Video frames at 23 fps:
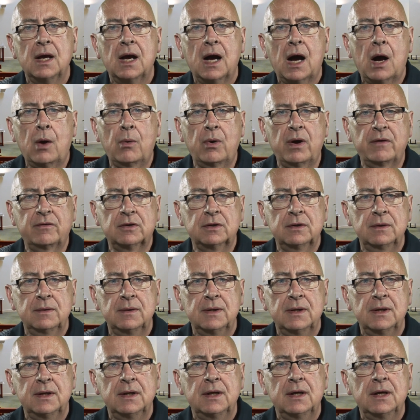However,
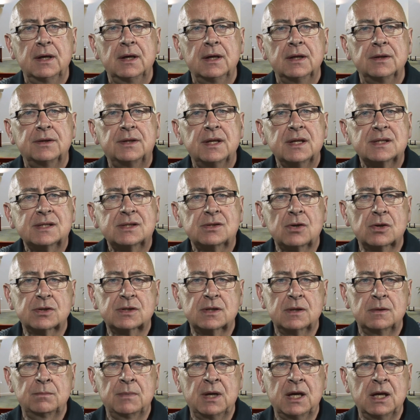this
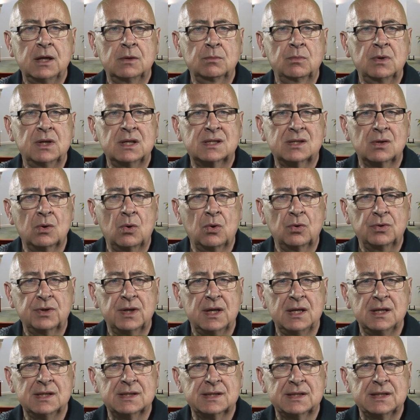doesn't mean we sow
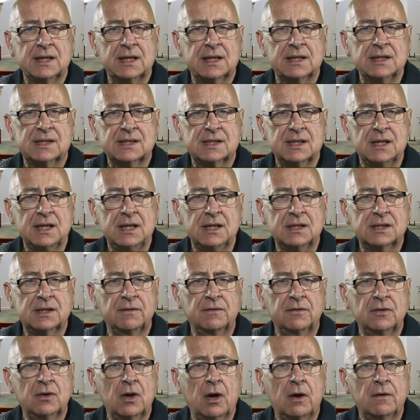these little seeds
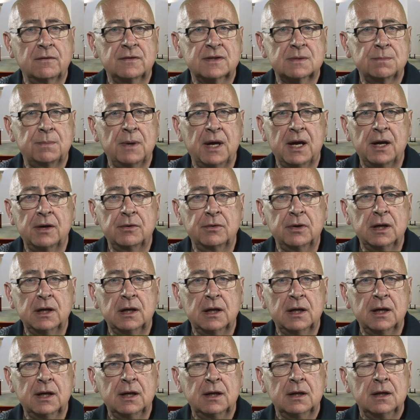of love
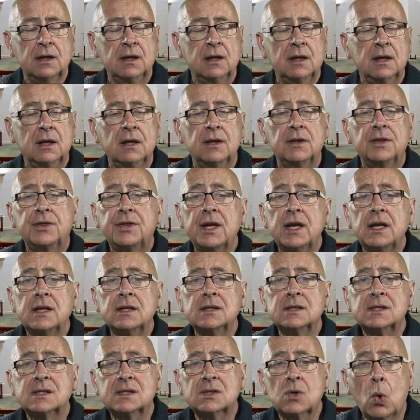sparingly.
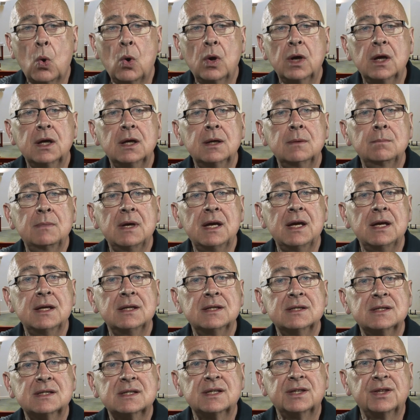Thin sowing
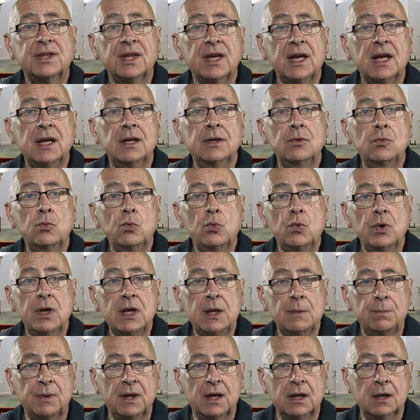means thin
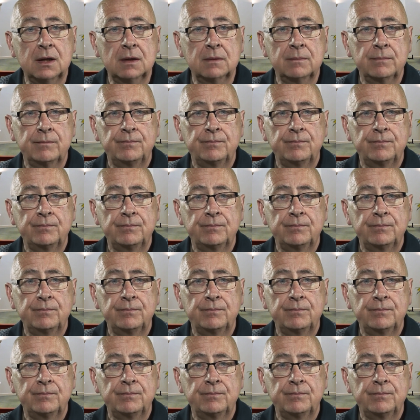reaping.